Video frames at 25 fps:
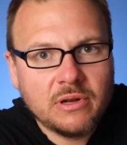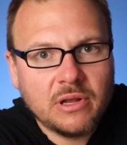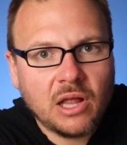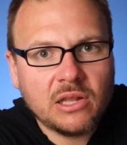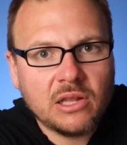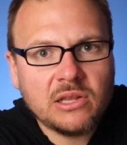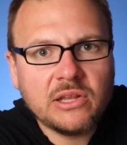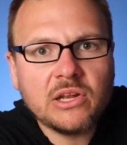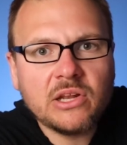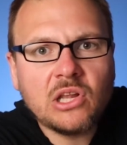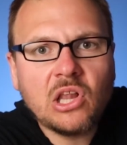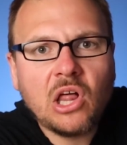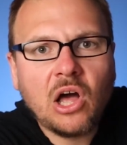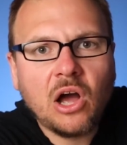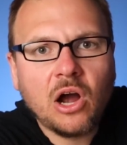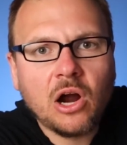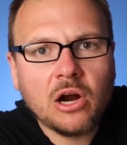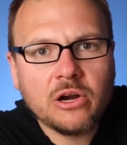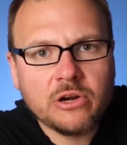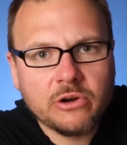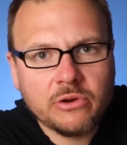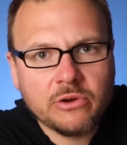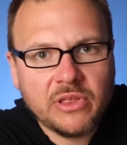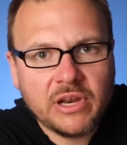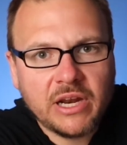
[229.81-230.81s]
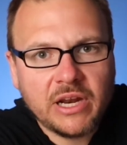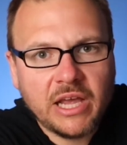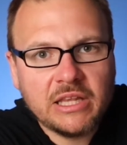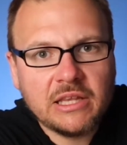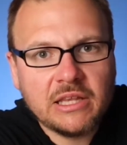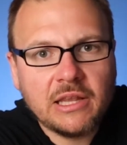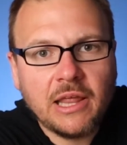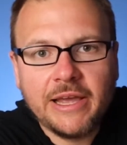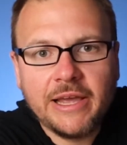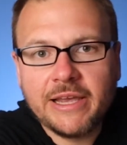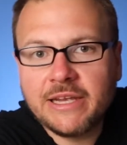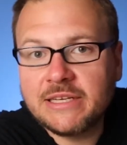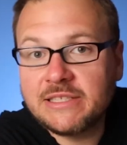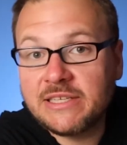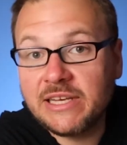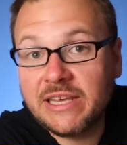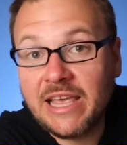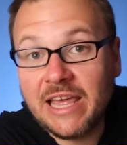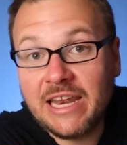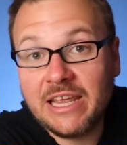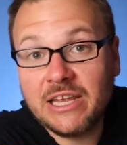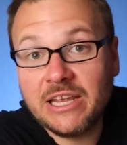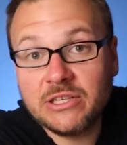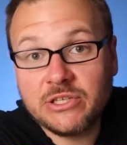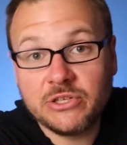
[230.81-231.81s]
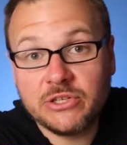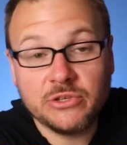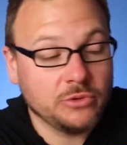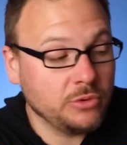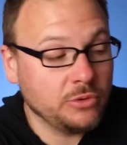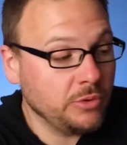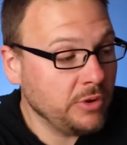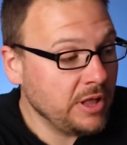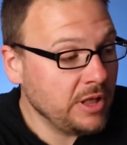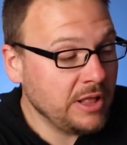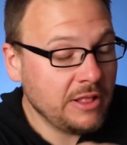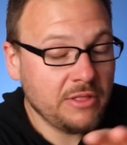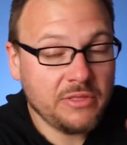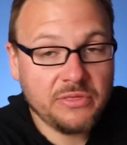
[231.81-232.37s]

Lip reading: a little harder than I like to get into.